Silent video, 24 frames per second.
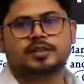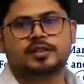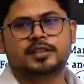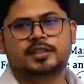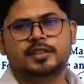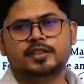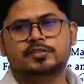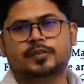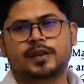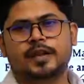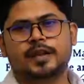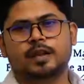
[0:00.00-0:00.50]
It
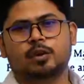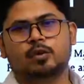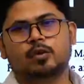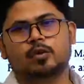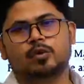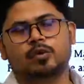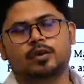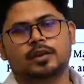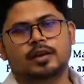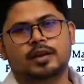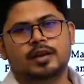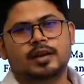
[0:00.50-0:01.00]
is very low.
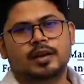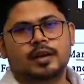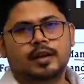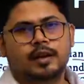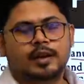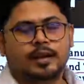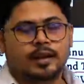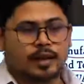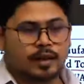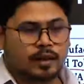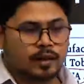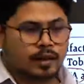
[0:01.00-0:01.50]

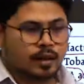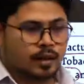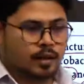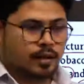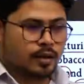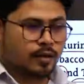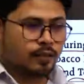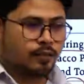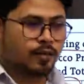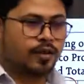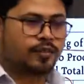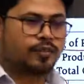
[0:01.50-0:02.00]

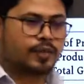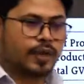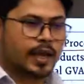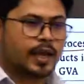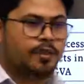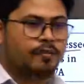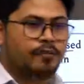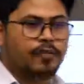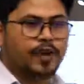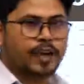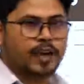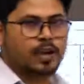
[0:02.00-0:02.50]
When we
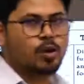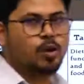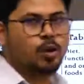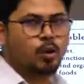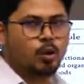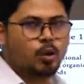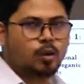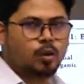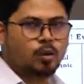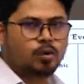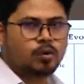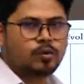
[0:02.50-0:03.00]
have very
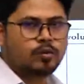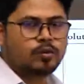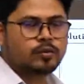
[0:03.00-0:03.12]
low